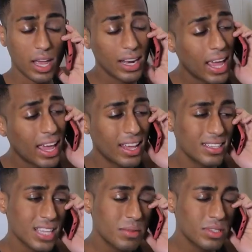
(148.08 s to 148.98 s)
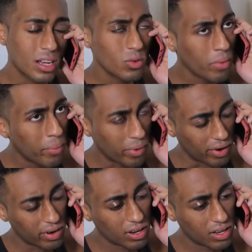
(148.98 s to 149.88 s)
And hey, Samsung,
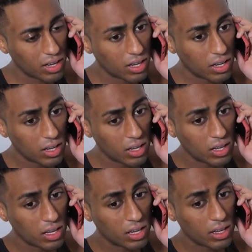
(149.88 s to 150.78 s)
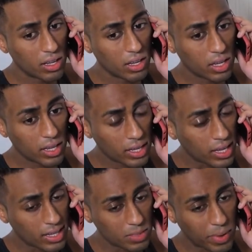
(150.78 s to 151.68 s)
remember, it
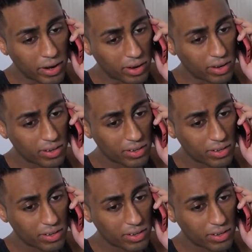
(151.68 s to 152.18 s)
gets better.